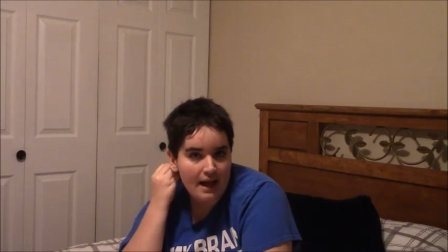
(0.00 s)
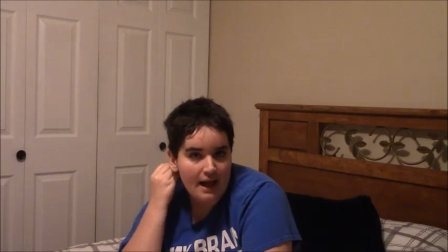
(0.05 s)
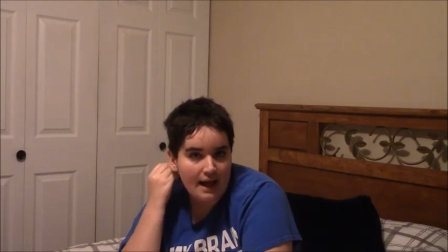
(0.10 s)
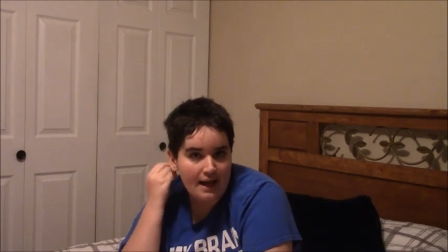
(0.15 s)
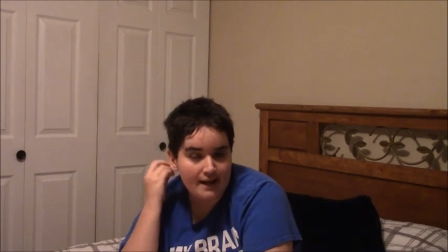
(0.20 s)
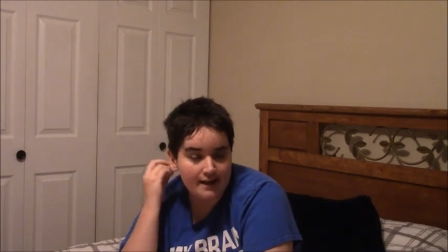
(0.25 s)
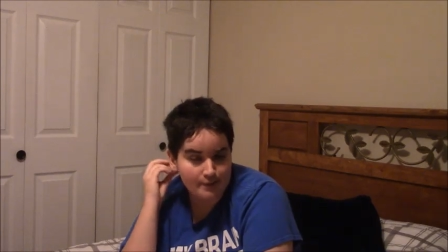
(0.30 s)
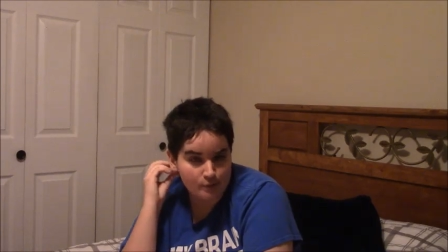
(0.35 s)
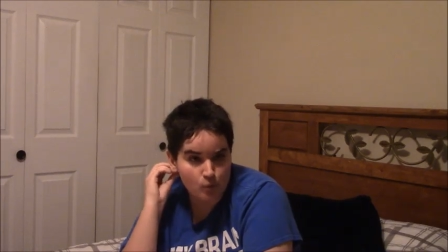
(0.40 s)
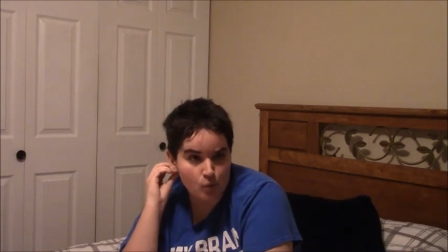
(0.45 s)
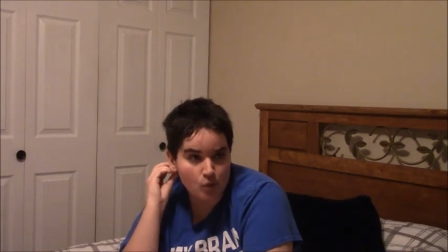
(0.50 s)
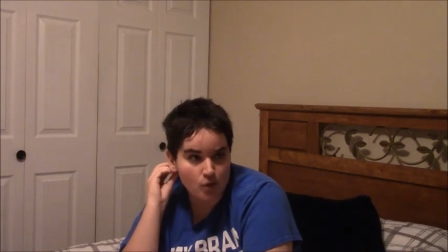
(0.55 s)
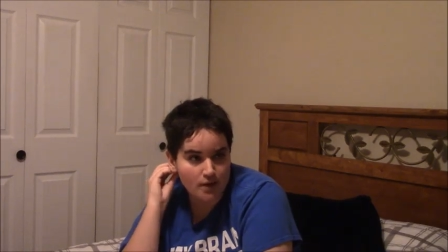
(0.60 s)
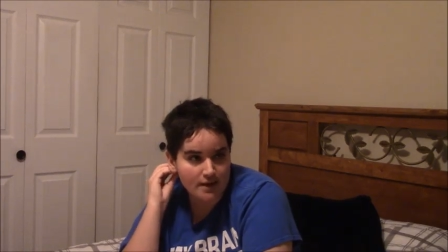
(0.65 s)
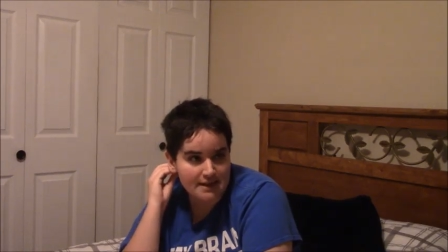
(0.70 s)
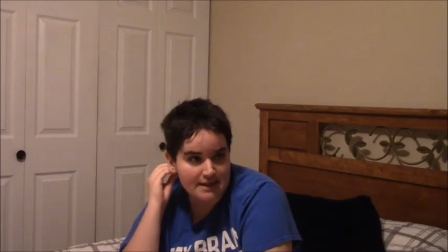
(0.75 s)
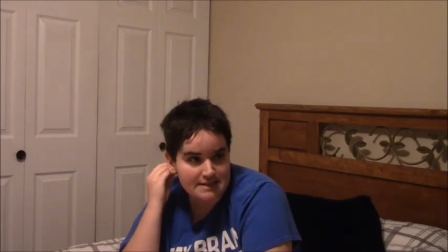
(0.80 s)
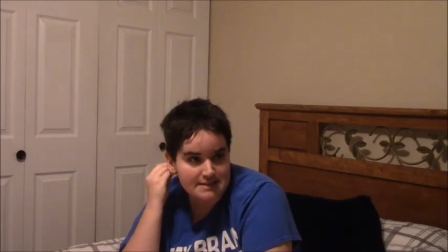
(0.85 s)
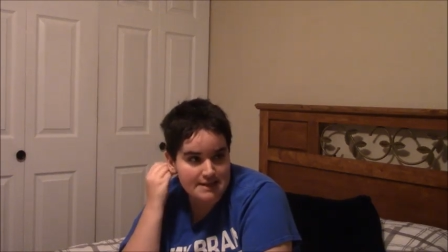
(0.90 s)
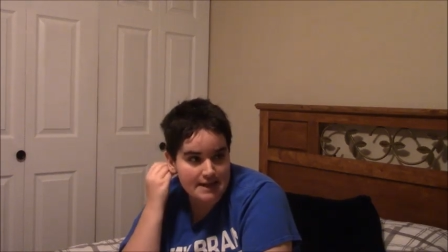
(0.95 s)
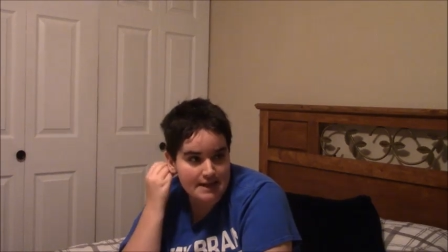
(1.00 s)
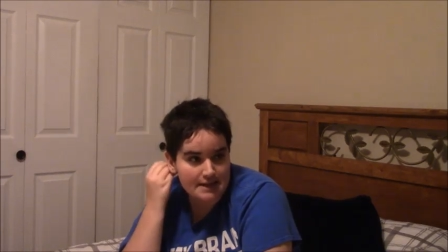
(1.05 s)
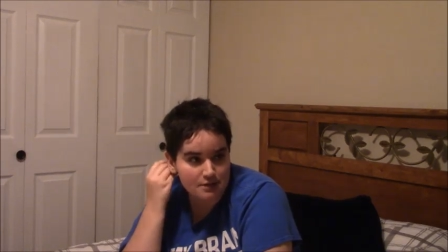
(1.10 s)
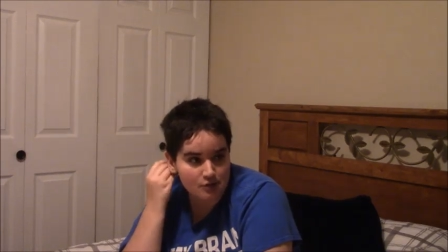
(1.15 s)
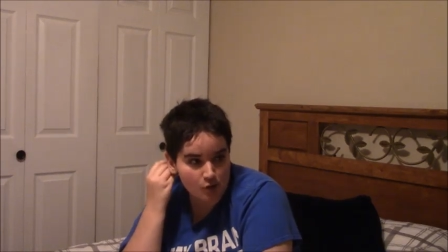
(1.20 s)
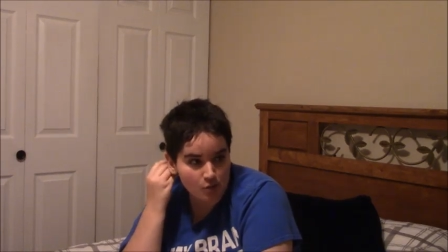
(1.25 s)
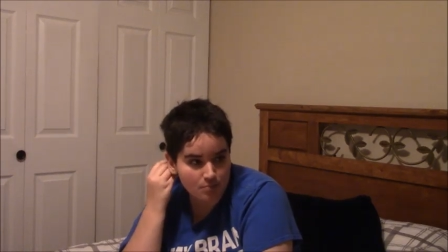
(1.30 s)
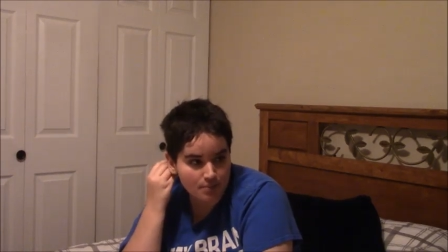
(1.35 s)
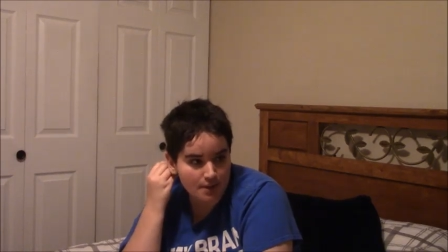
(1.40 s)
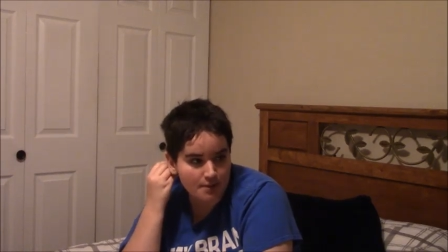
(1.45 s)
a warning saying
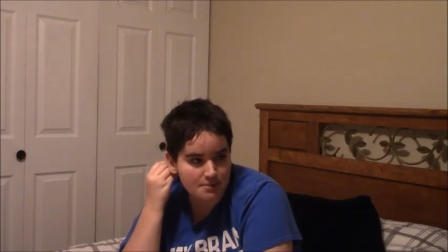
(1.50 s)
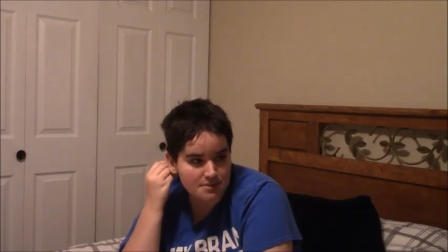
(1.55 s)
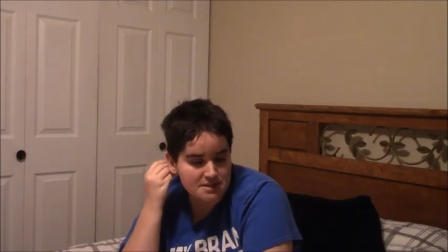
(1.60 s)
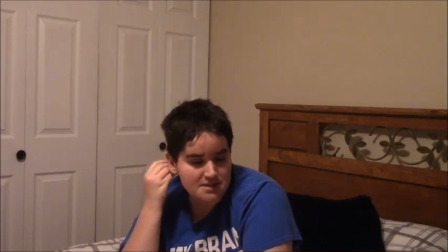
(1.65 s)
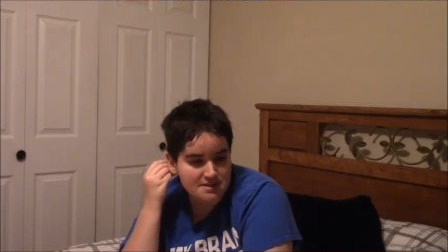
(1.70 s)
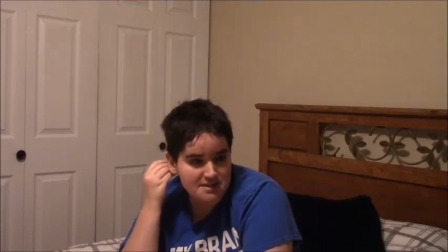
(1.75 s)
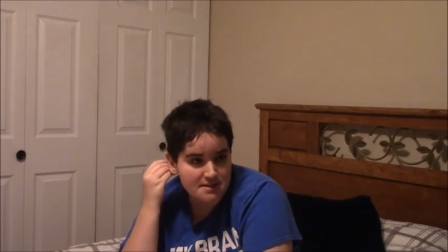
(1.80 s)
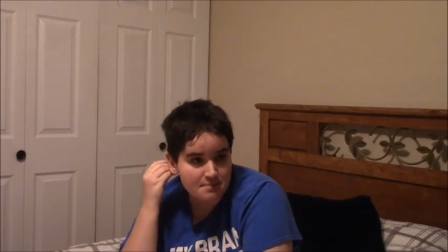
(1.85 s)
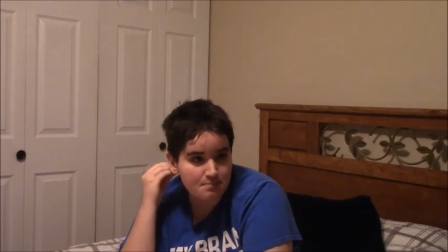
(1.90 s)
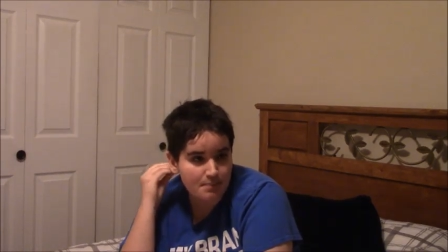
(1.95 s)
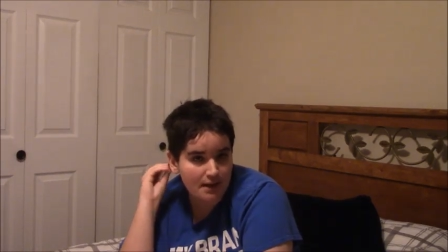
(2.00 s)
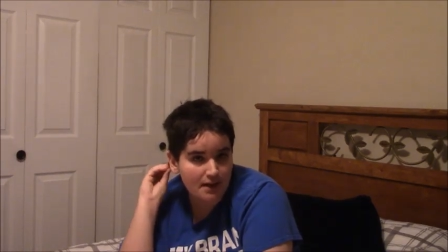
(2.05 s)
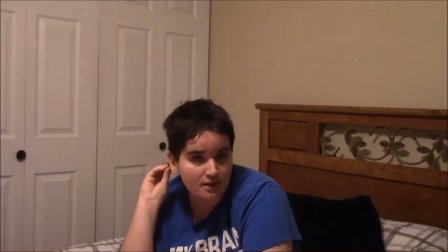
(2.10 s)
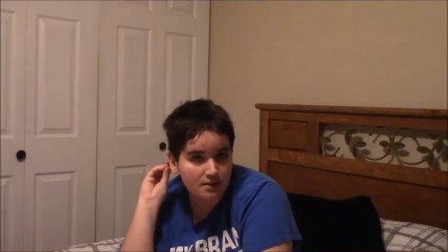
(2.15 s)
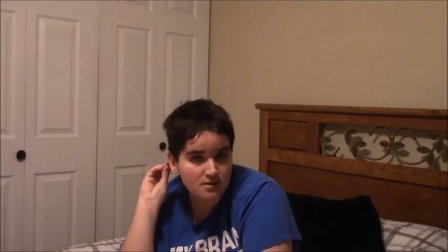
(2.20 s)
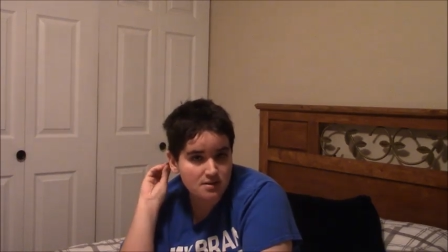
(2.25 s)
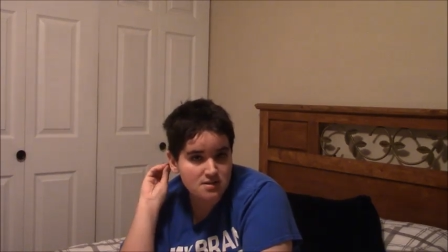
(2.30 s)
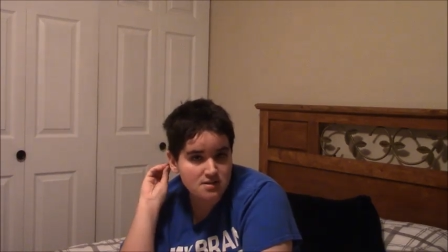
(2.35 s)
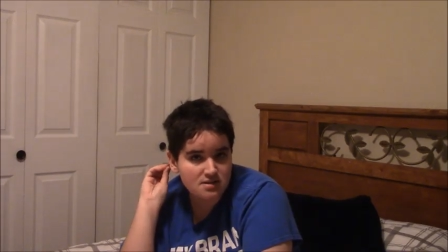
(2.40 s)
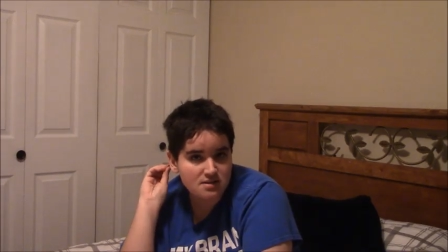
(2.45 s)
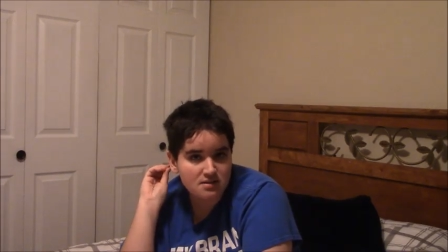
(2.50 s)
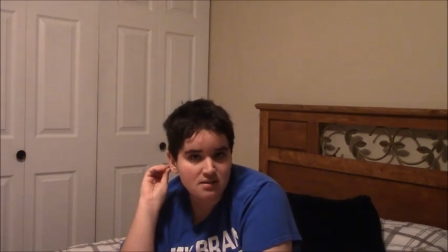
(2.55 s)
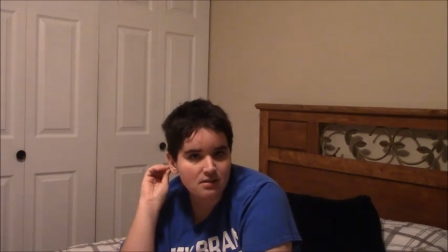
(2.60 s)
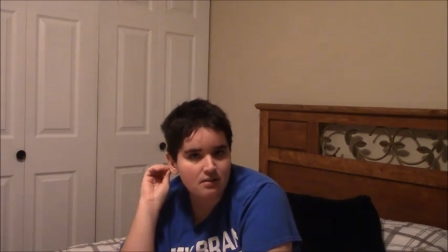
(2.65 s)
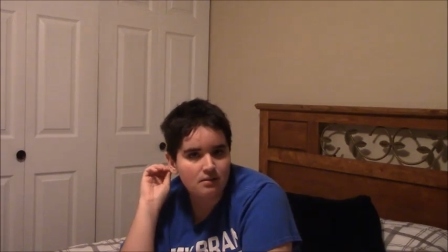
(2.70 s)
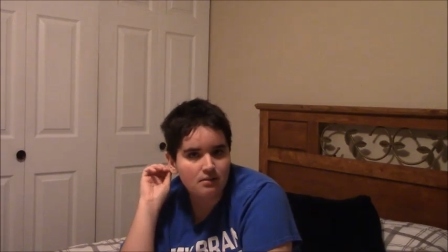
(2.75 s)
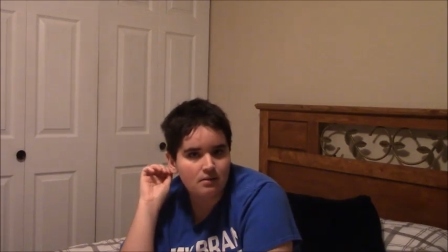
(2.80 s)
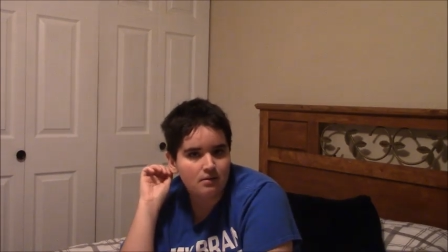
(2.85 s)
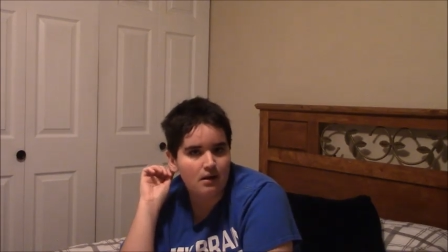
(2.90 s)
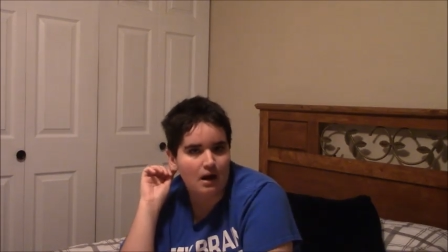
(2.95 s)
don't play with the seatbelts.
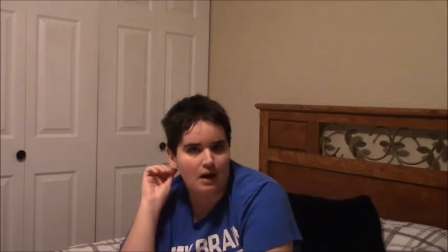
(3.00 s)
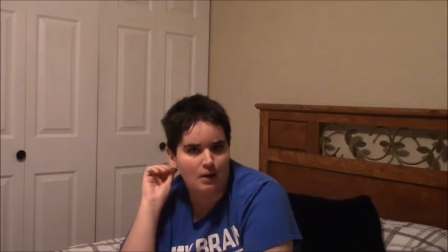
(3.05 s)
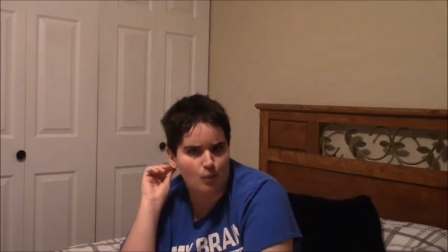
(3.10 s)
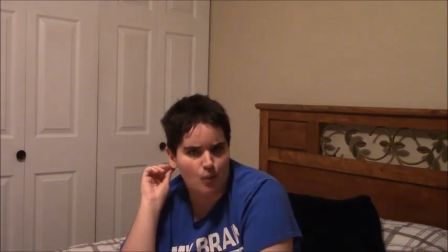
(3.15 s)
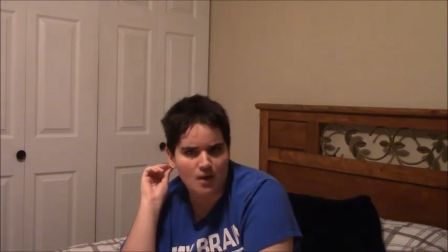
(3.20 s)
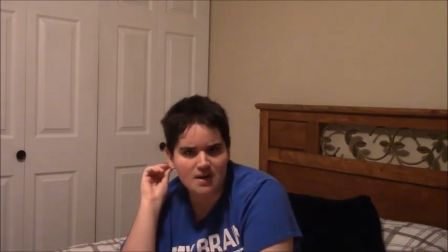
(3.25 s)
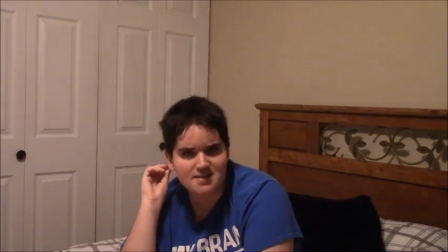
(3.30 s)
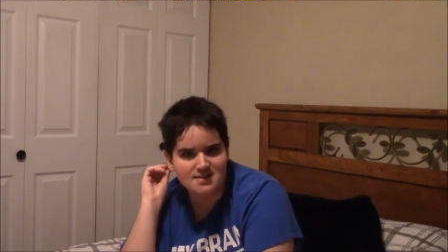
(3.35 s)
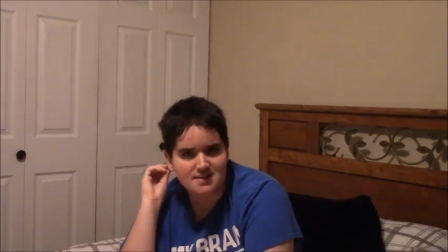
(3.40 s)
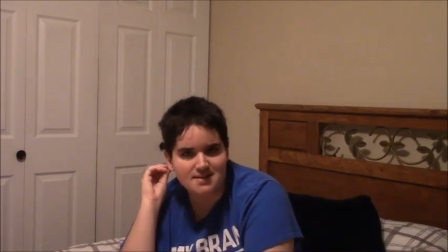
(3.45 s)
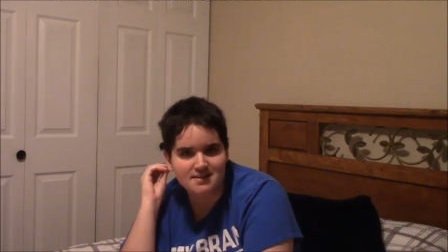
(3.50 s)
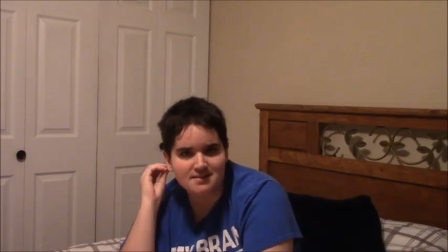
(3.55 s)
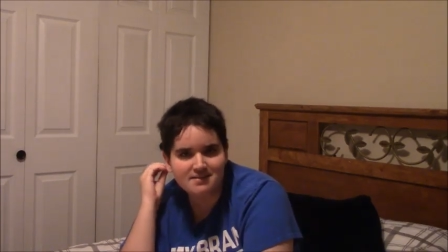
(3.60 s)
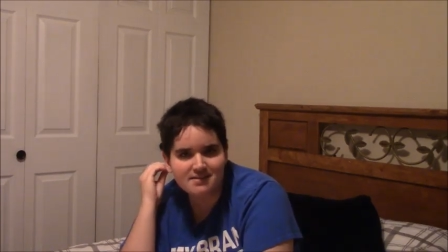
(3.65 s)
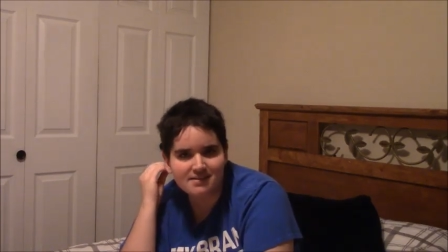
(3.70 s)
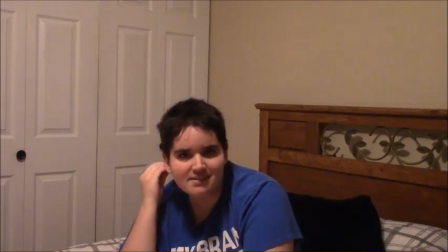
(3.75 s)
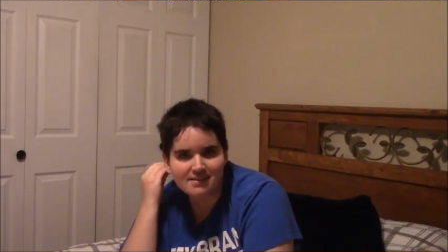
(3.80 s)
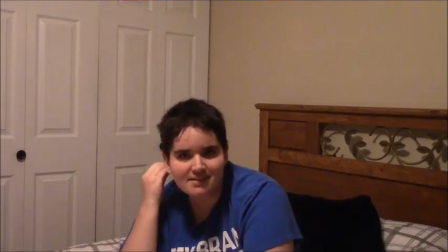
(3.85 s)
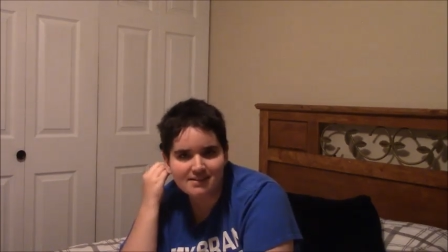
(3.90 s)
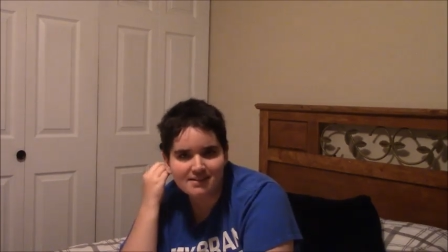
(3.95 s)
I wasn't.